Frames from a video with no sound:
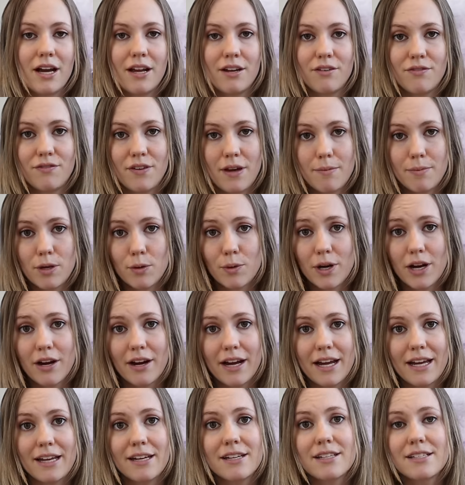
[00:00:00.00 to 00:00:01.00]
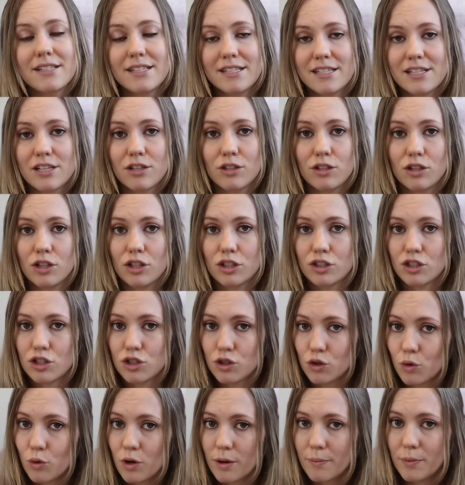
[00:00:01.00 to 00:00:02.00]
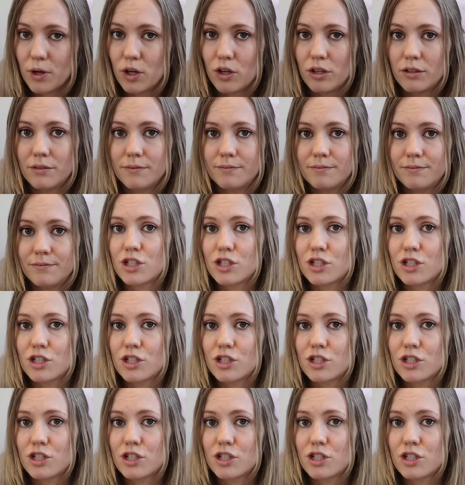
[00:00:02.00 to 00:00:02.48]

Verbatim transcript: and February still looked normal,